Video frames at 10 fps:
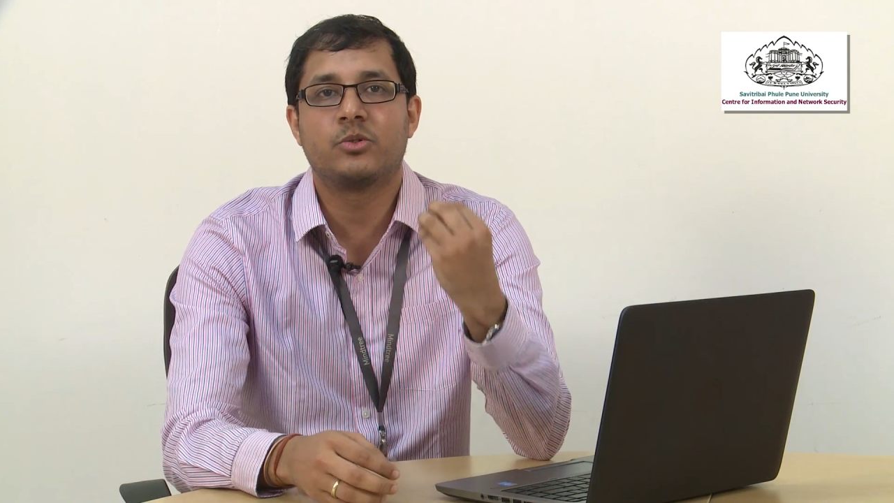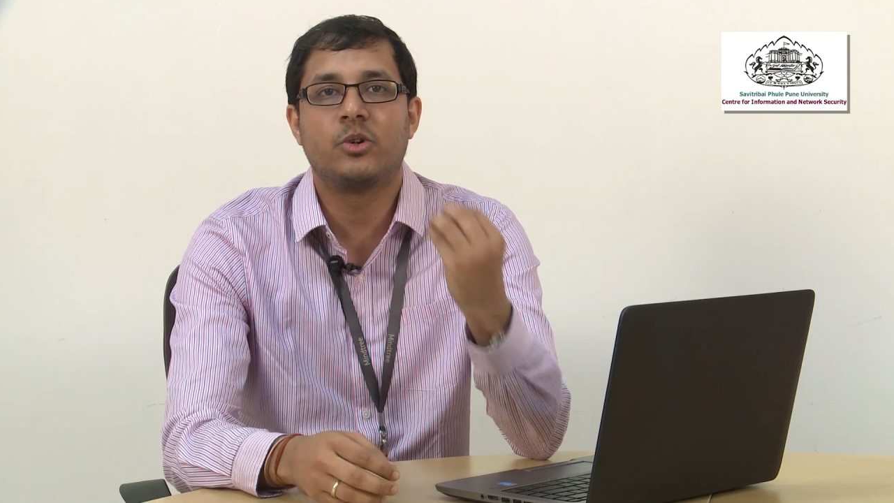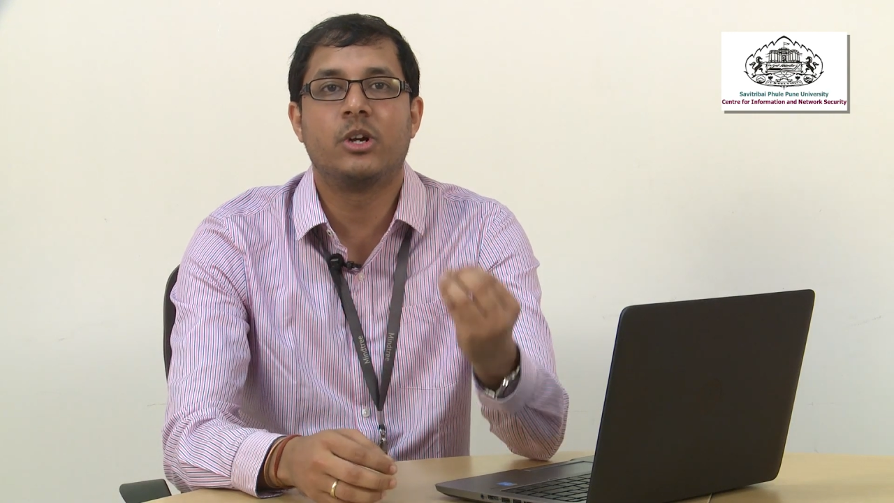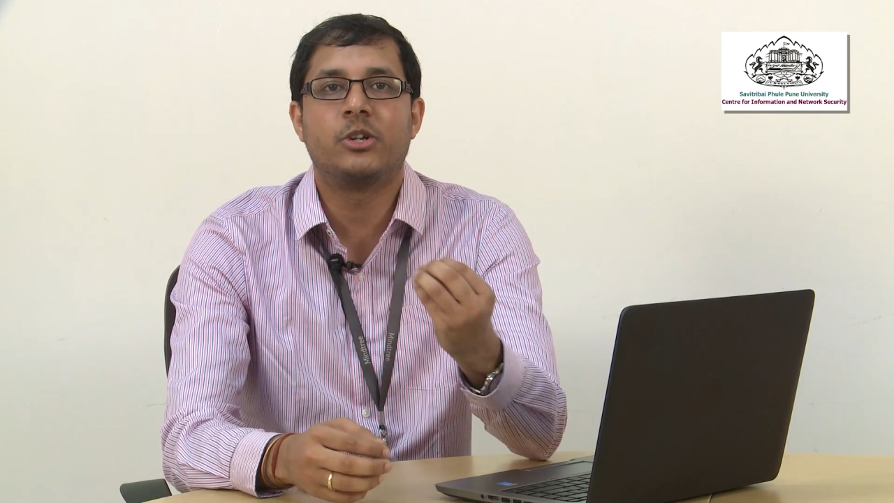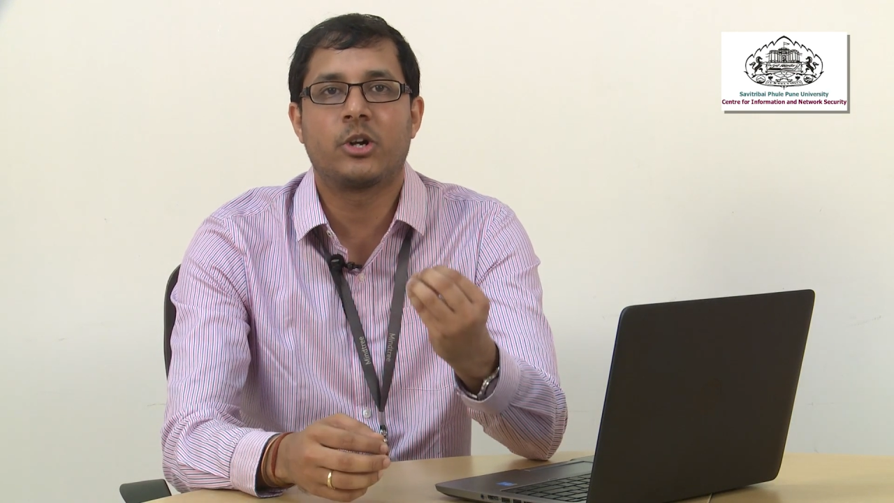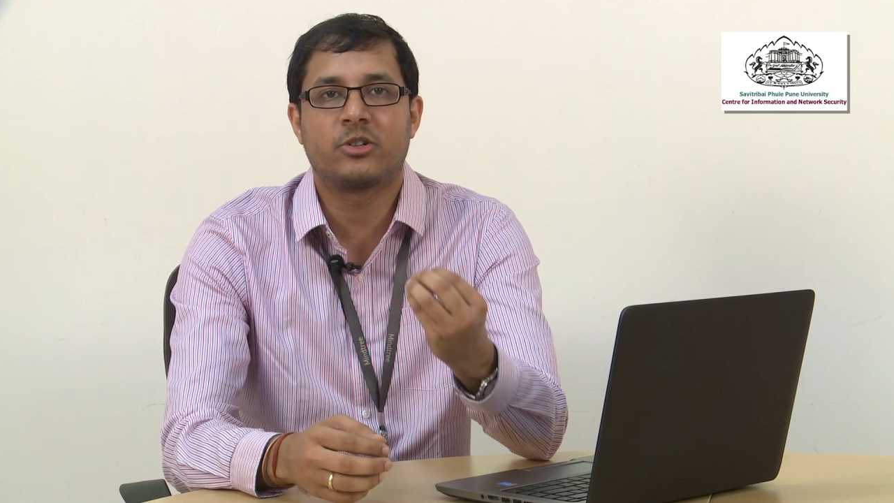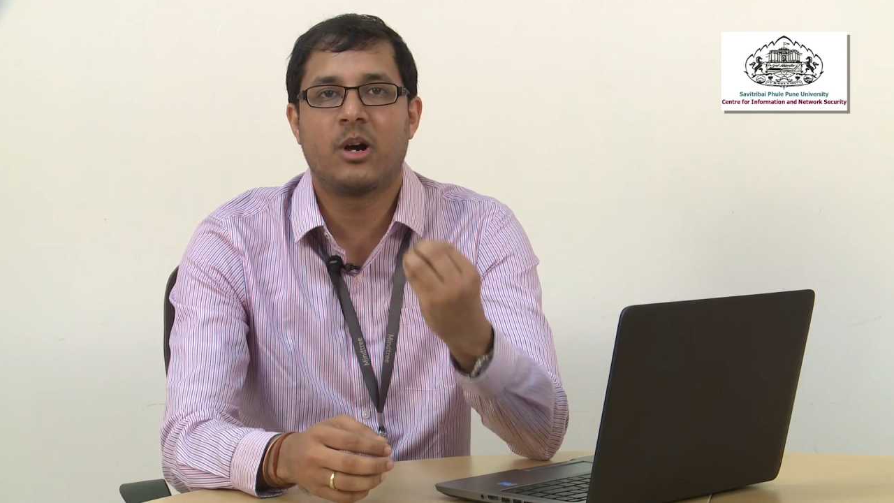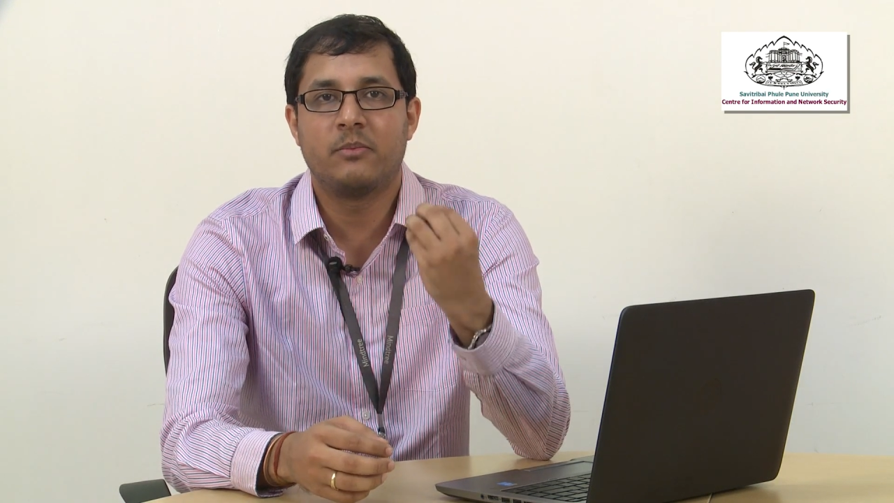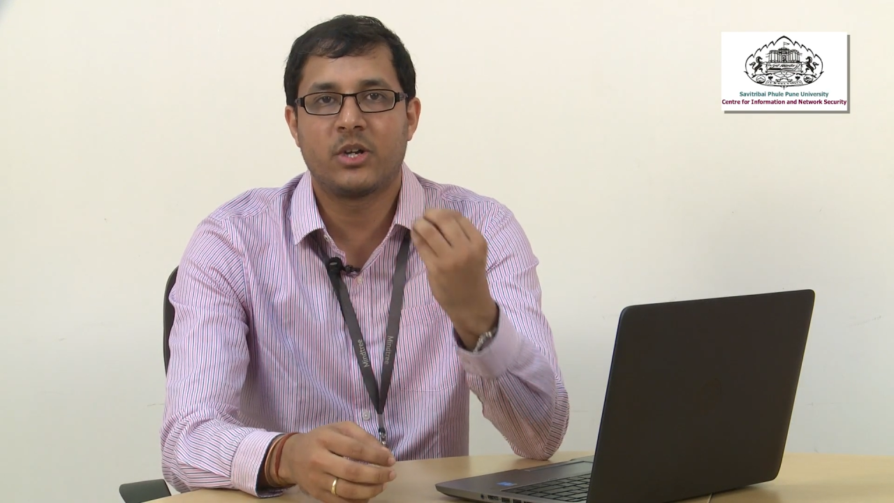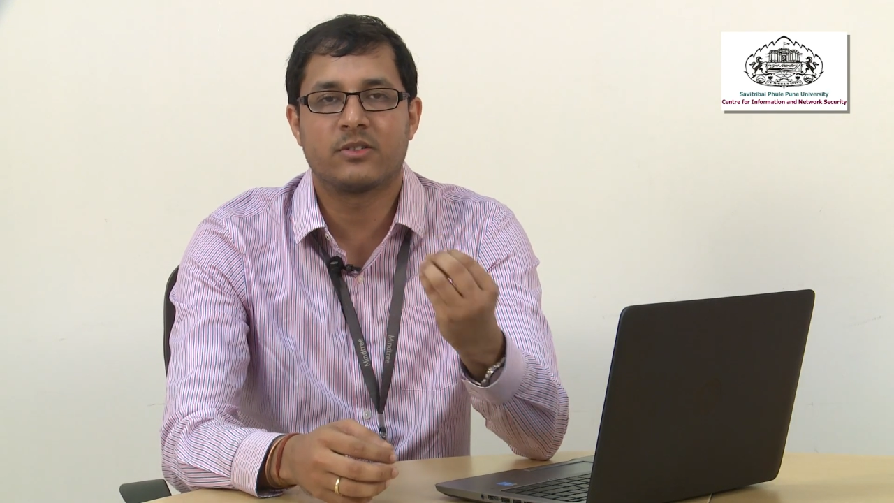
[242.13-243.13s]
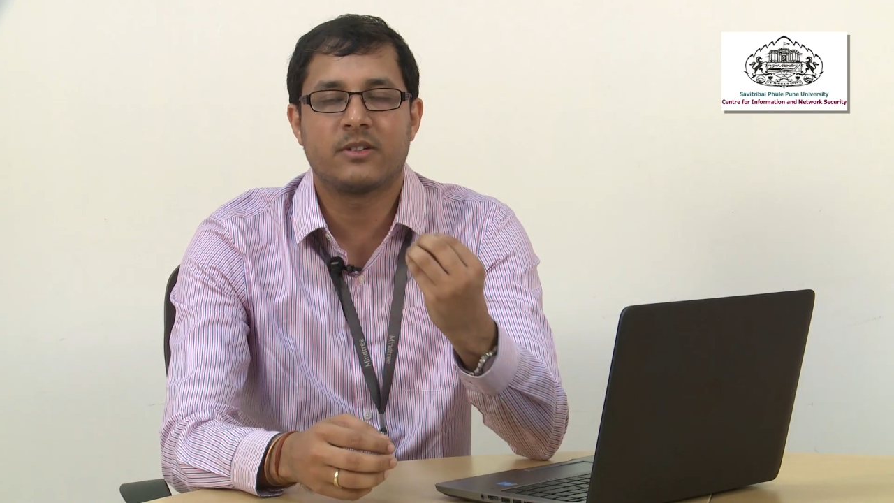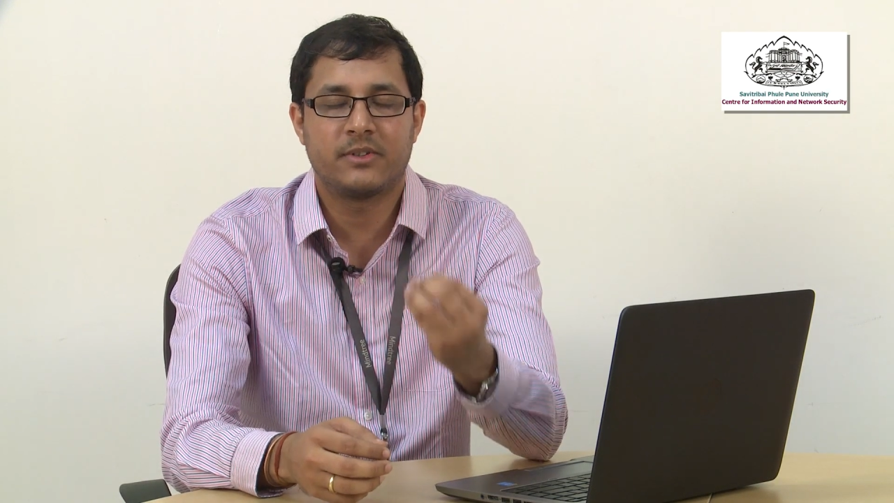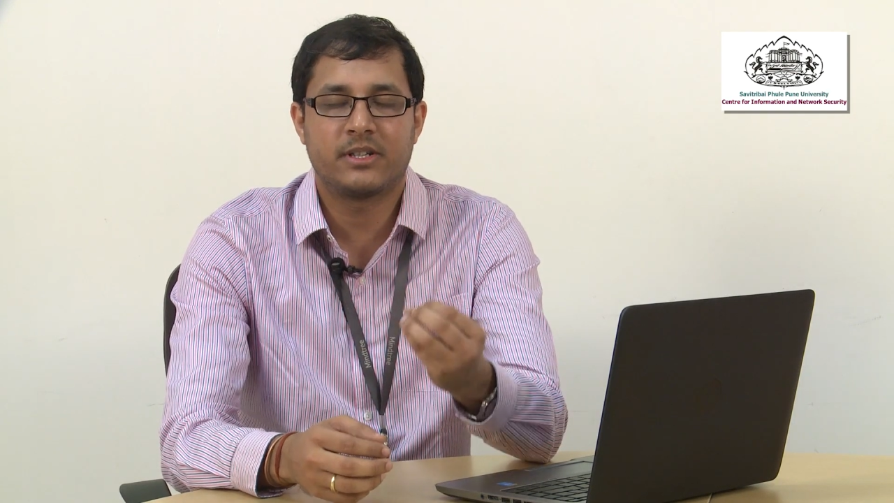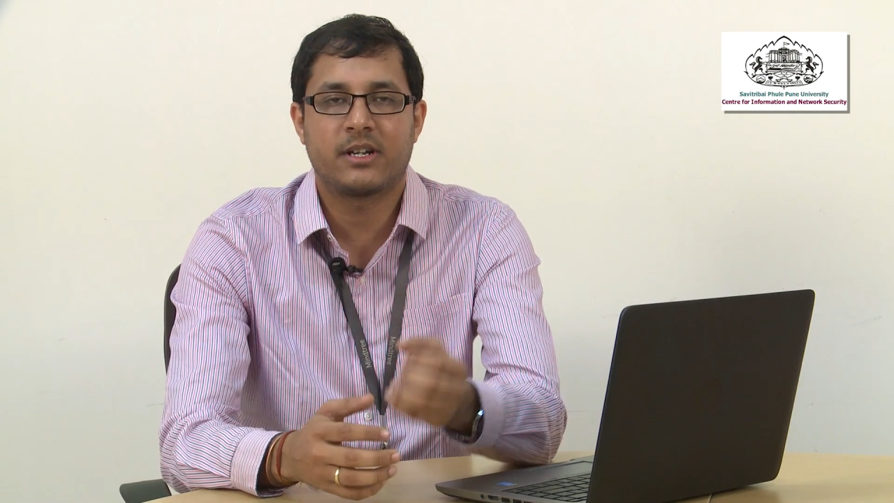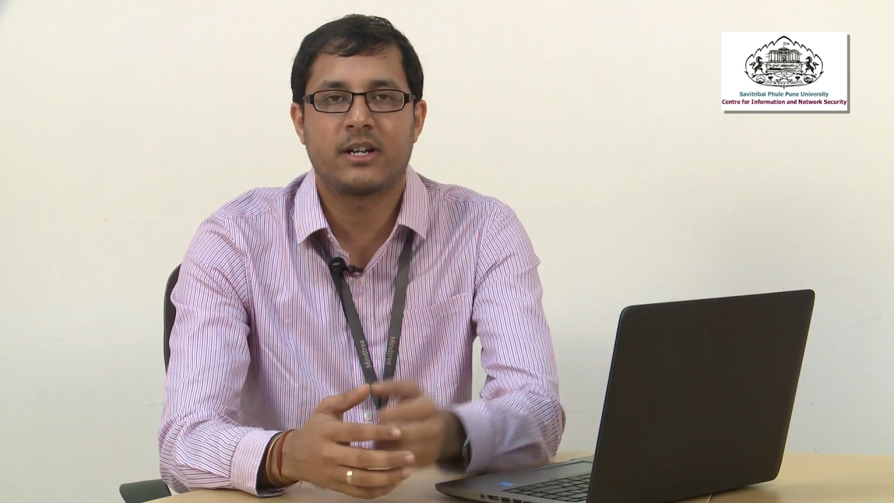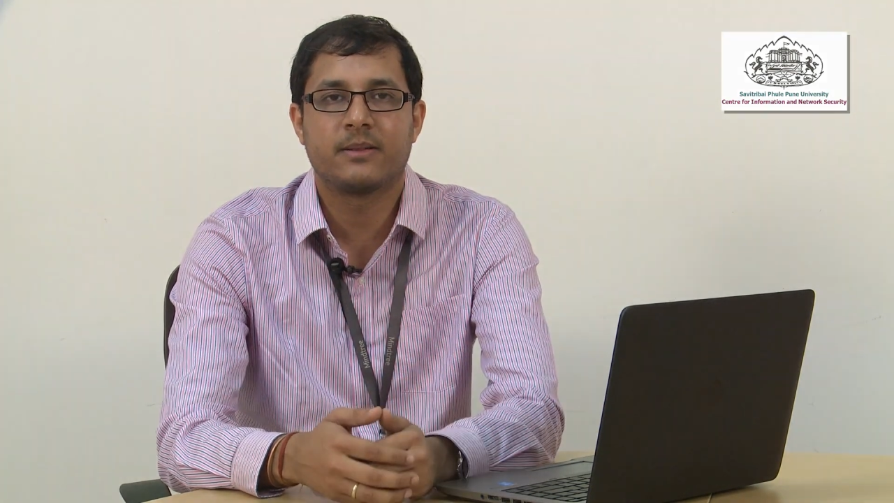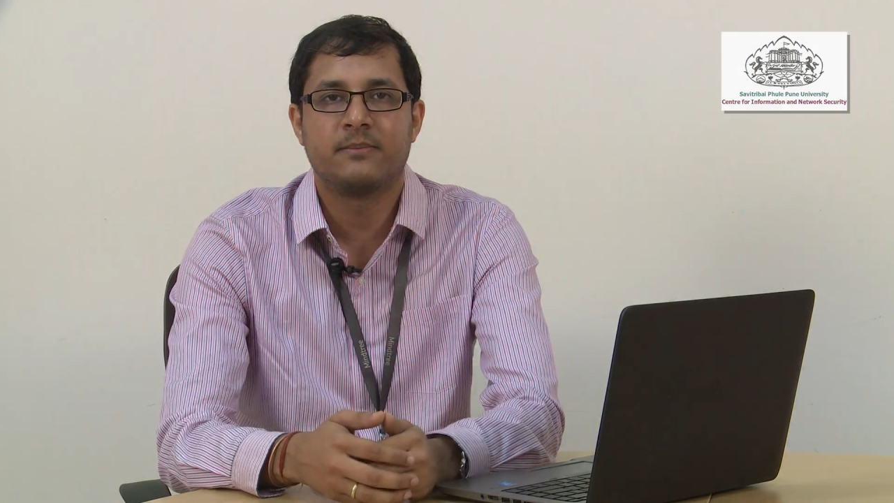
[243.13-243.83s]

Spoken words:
google.com because of internet.